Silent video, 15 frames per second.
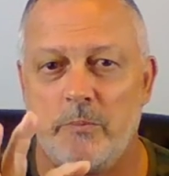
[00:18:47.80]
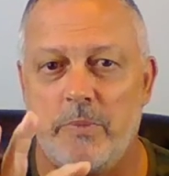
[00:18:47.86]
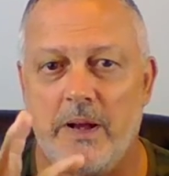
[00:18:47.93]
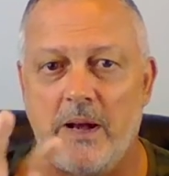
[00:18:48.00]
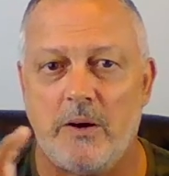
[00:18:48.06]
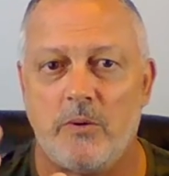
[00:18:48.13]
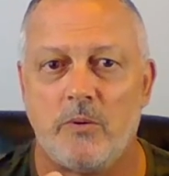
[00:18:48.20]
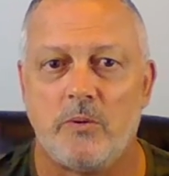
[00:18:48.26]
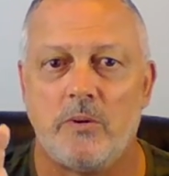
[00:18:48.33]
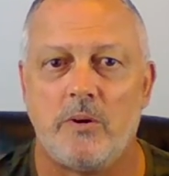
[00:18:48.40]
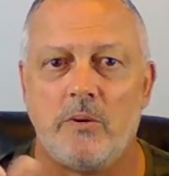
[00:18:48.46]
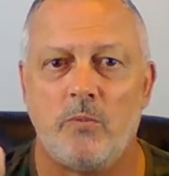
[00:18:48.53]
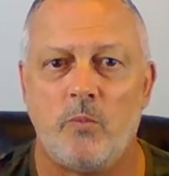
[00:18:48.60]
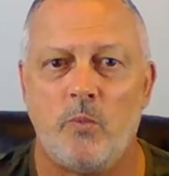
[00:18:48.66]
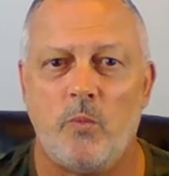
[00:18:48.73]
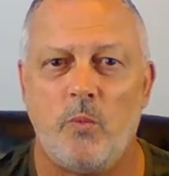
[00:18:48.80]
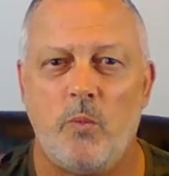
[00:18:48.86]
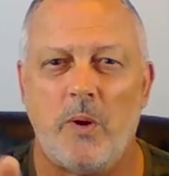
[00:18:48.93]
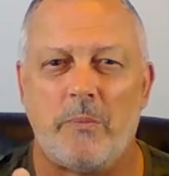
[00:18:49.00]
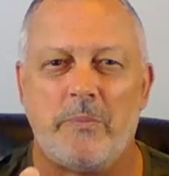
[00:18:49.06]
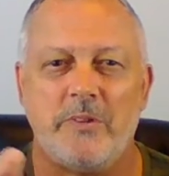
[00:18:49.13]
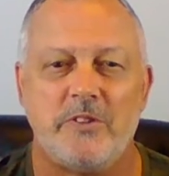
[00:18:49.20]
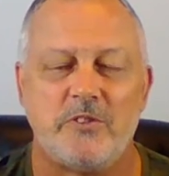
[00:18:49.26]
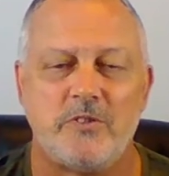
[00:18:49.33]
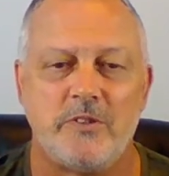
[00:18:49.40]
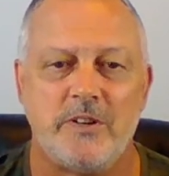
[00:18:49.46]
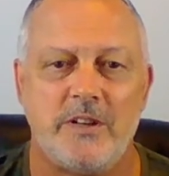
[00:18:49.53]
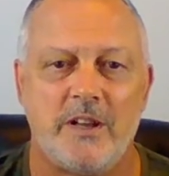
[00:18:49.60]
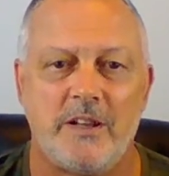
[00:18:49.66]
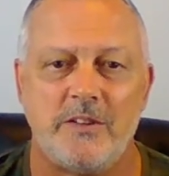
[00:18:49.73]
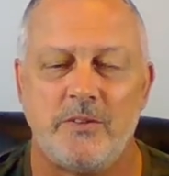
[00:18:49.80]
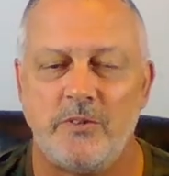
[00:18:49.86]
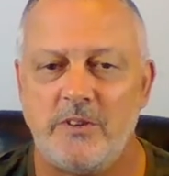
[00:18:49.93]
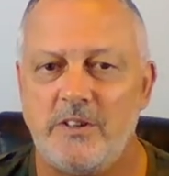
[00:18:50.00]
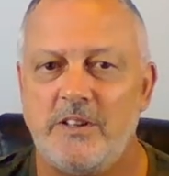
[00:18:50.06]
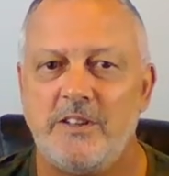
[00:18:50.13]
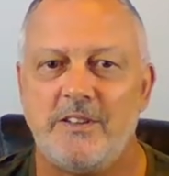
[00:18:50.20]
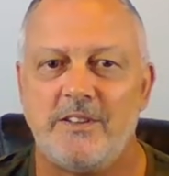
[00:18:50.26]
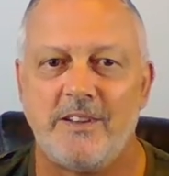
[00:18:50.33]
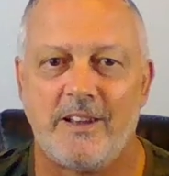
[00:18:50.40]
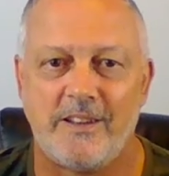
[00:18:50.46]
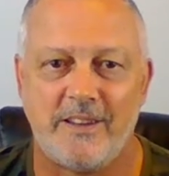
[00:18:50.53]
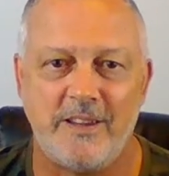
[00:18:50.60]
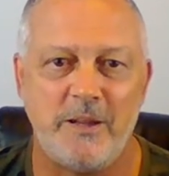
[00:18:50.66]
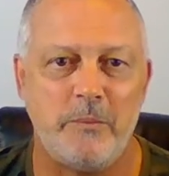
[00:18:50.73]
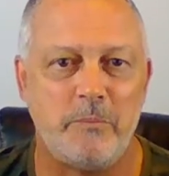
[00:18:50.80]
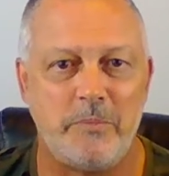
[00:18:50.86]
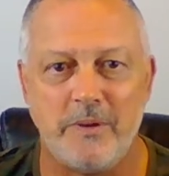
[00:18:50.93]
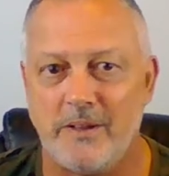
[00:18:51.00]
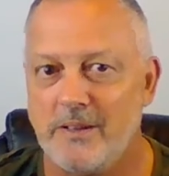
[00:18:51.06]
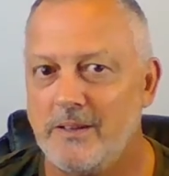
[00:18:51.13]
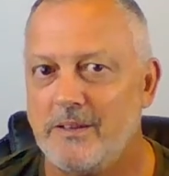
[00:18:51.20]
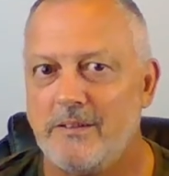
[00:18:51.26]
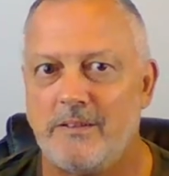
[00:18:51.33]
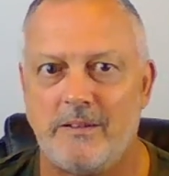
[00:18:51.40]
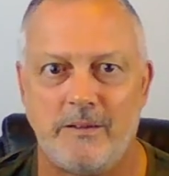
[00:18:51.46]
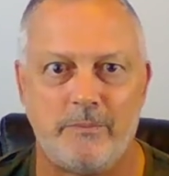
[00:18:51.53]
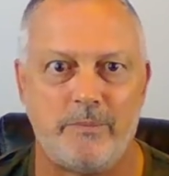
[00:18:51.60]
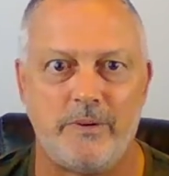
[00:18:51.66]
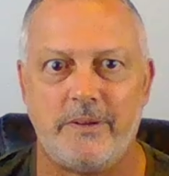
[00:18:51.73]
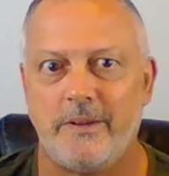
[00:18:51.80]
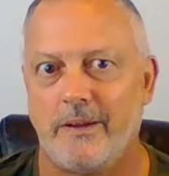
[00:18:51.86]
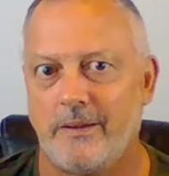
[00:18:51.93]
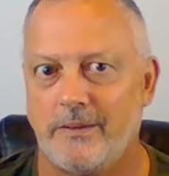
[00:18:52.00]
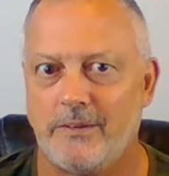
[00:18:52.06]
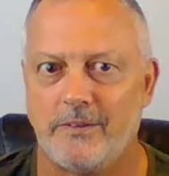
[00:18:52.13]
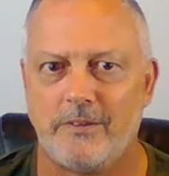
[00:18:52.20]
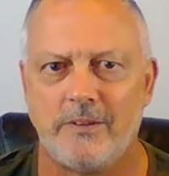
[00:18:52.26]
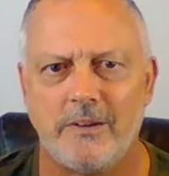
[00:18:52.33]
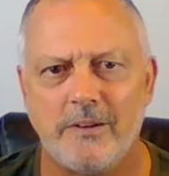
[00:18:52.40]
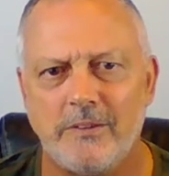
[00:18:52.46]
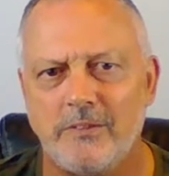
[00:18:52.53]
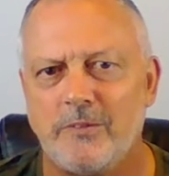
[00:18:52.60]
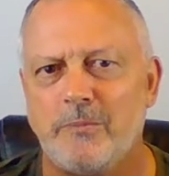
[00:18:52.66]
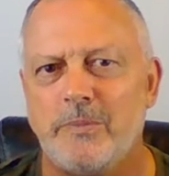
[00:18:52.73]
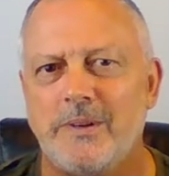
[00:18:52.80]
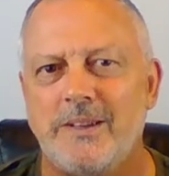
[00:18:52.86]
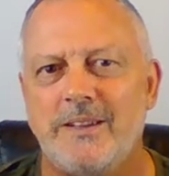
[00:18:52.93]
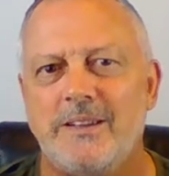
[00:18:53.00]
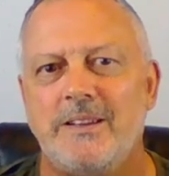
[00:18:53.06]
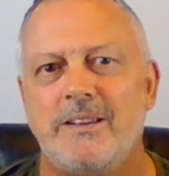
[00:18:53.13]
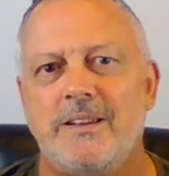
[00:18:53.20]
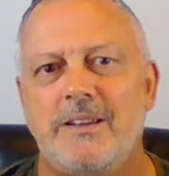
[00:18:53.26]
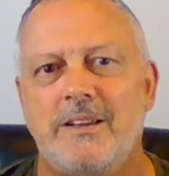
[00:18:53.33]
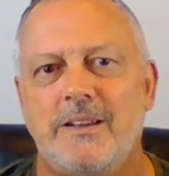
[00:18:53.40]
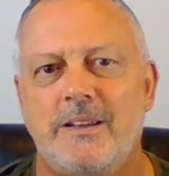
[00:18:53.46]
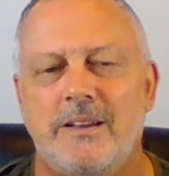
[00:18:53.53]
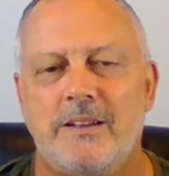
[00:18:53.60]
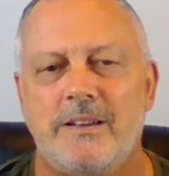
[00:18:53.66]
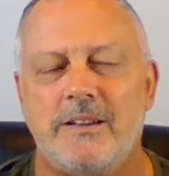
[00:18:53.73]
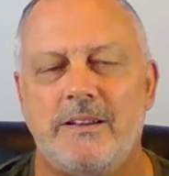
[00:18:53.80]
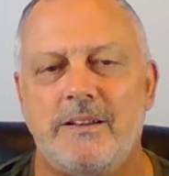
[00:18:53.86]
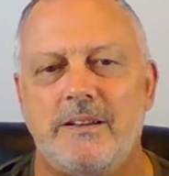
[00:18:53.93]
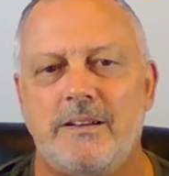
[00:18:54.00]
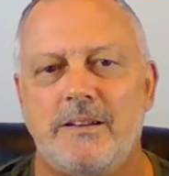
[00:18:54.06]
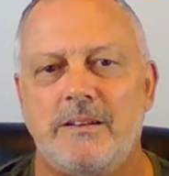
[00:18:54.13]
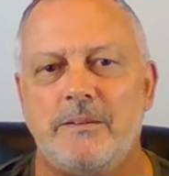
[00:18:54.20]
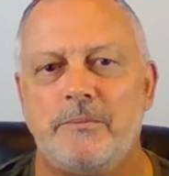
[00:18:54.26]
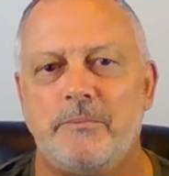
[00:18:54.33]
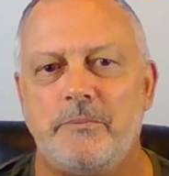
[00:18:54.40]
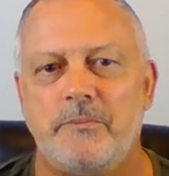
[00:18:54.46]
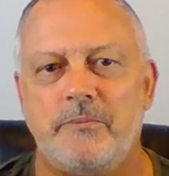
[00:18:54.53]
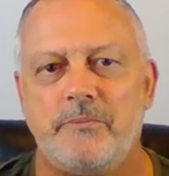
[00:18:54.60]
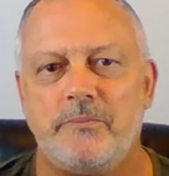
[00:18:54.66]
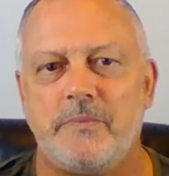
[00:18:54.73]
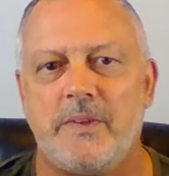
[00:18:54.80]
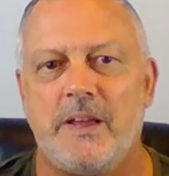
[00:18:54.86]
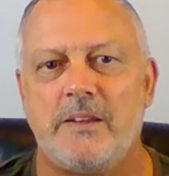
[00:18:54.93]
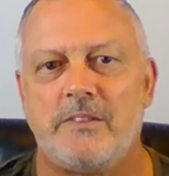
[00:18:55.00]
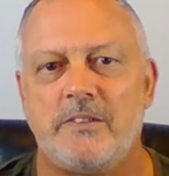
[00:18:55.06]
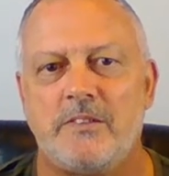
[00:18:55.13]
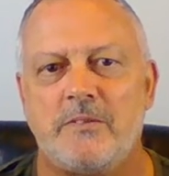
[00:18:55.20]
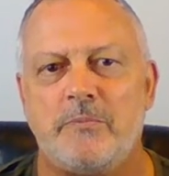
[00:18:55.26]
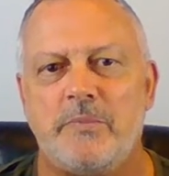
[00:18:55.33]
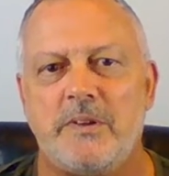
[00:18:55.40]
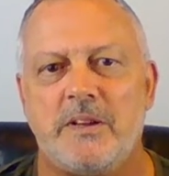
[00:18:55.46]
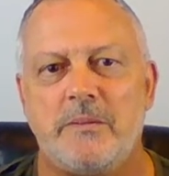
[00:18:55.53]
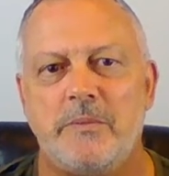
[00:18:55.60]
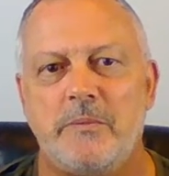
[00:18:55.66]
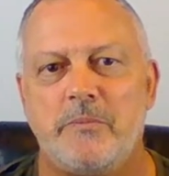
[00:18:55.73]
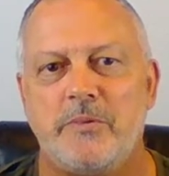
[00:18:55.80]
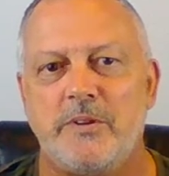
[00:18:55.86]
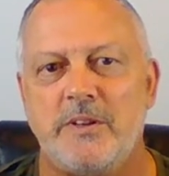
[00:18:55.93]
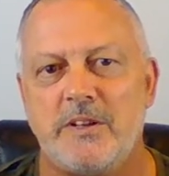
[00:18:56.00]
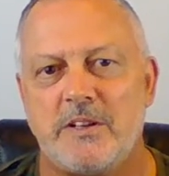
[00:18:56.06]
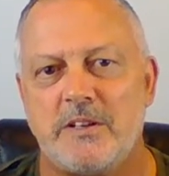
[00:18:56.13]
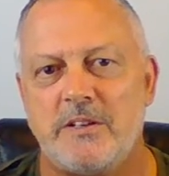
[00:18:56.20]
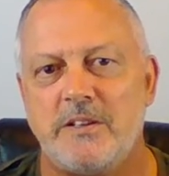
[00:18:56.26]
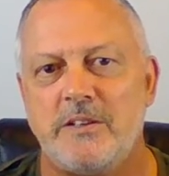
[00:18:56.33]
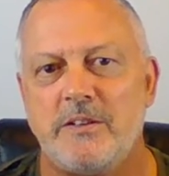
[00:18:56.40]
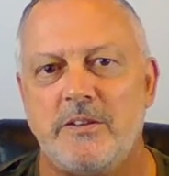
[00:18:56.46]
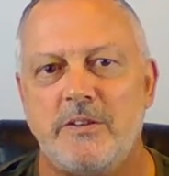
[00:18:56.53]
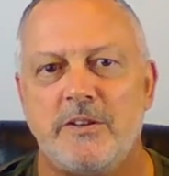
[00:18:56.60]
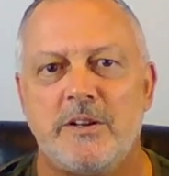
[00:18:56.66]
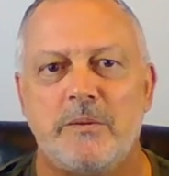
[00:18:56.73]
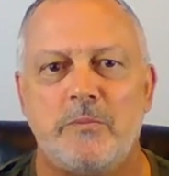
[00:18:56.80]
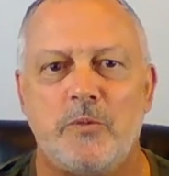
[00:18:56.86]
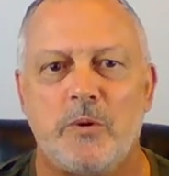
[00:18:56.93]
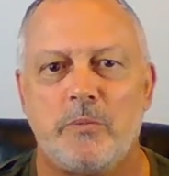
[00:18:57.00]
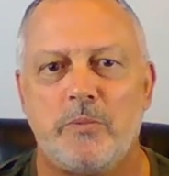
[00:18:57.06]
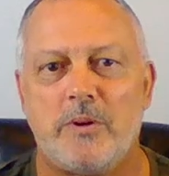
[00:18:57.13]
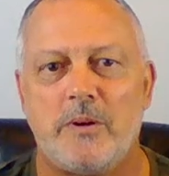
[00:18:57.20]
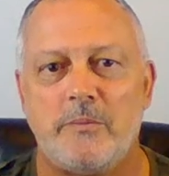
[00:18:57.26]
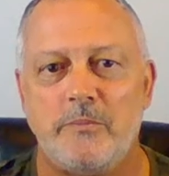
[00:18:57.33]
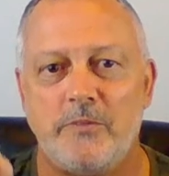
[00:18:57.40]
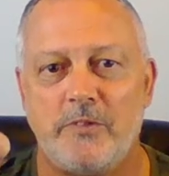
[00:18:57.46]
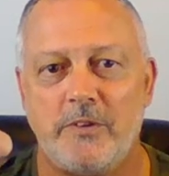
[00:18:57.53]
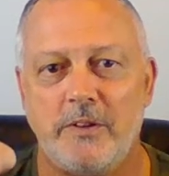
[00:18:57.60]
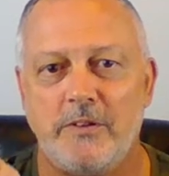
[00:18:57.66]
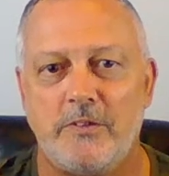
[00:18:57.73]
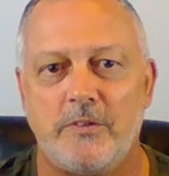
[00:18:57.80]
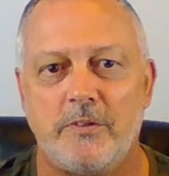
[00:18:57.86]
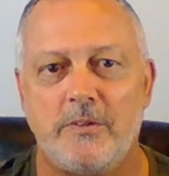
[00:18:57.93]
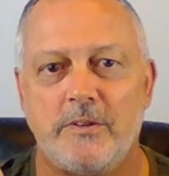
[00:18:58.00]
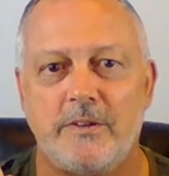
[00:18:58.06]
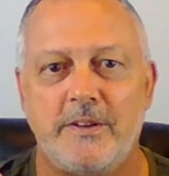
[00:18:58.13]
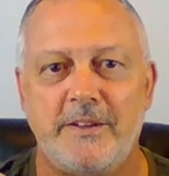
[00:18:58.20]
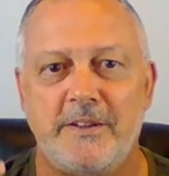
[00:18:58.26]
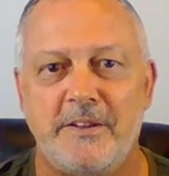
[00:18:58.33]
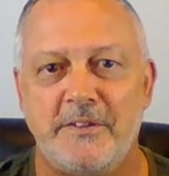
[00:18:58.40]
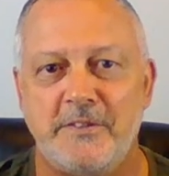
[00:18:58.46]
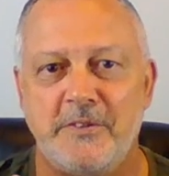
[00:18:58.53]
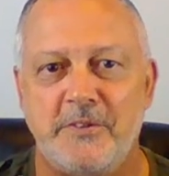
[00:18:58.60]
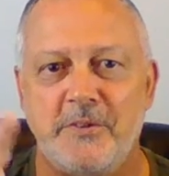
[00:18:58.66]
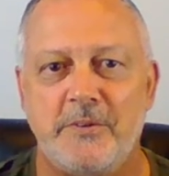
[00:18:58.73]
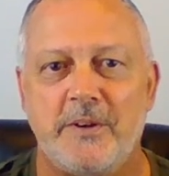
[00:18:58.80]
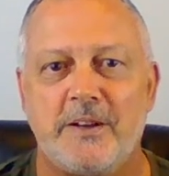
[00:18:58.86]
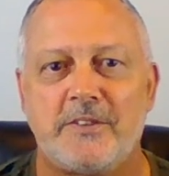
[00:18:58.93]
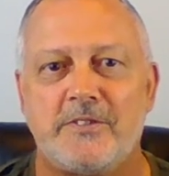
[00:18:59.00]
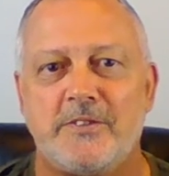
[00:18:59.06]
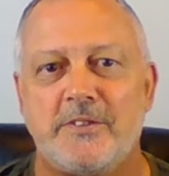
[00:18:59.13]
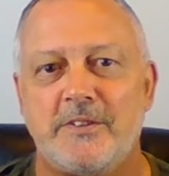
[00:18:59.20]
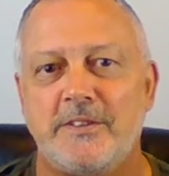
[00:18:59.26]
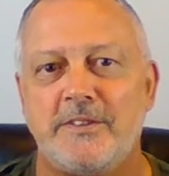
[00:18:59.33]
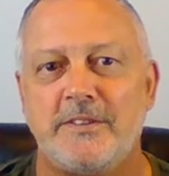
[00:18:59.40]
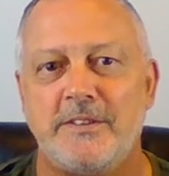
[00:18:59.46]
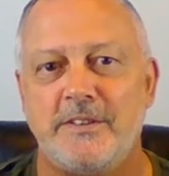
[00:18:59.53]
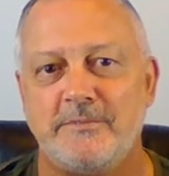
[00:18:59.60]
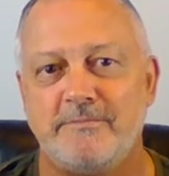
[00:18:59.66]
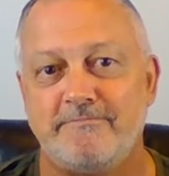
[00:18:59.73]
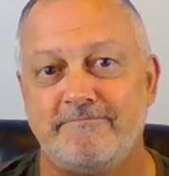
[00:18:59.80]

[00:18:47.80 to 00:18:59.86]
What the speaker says: power on weaponry. I know you need to keep it to protect yourselves, but as it's becoming pretty clear, you've got more problems internally than you do externally.